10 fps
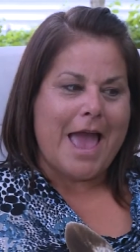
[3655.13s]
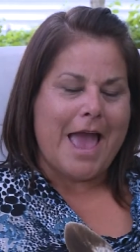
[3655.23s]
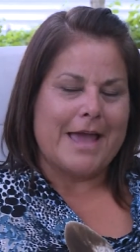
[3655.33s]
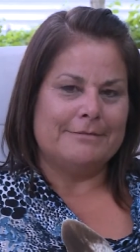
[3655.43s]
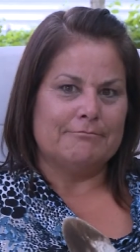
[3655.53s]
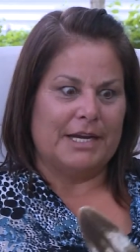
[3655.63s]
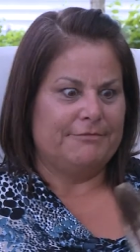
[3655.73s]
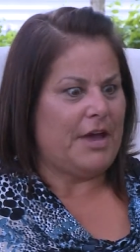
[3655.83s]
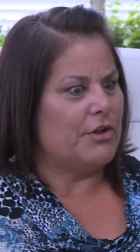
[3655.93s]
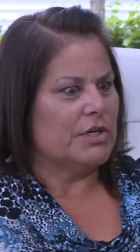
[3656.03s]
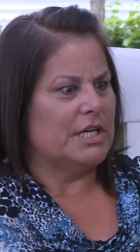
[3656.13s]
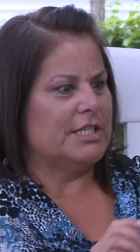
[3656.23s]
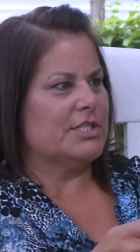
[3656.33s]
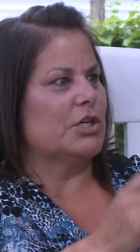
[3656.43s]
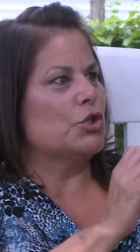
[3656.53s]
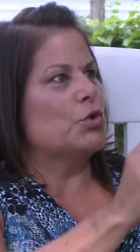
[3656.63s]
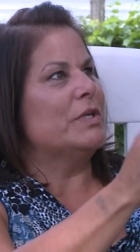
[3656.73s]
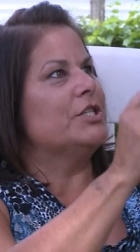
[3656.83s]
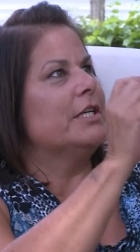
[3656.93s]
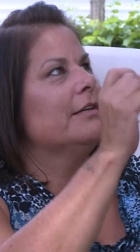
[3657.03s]
and my feather it start
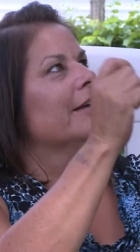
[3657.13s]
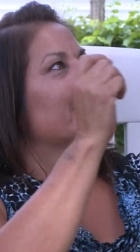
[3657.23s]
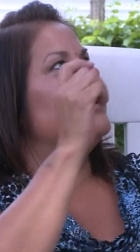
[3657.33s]
twitching.